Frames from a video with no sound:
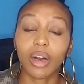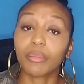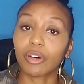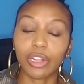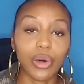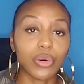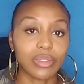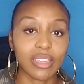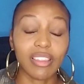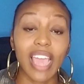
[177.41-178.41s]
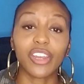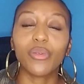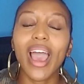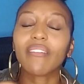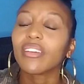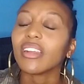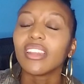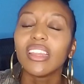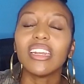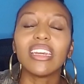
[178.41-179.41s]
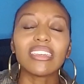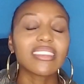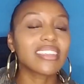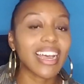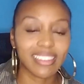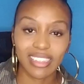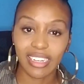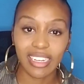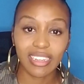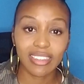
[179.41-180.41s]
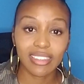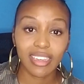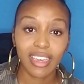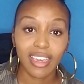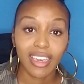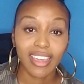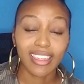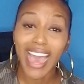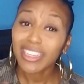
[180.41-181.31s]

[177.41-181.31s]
clothes, and you have the necessities. That's